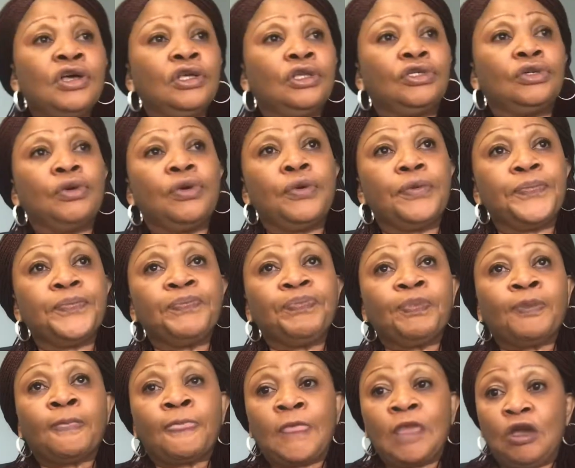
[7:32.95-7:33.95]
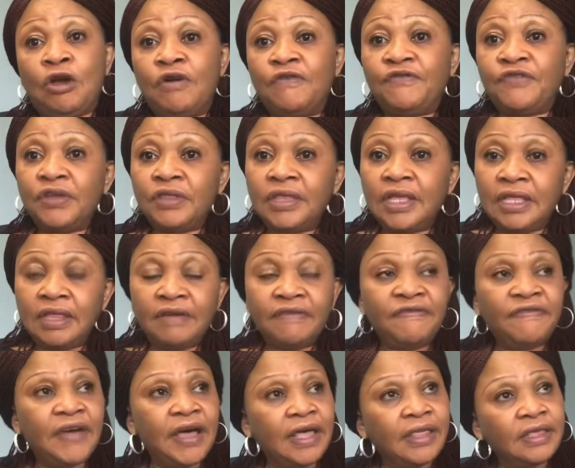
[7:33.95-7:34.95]
So he confronted the
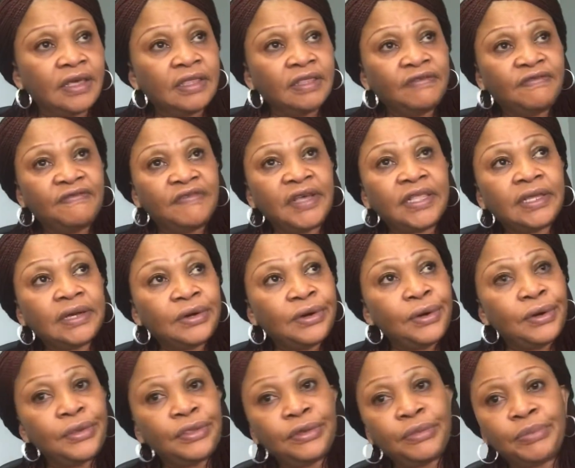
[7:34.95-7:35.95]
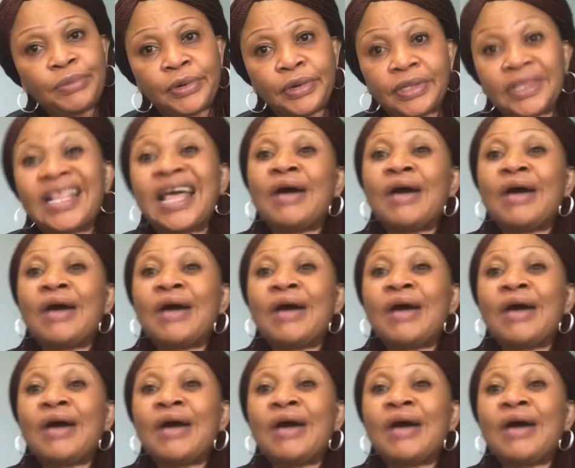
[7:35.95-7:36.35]
father. The father called the brother.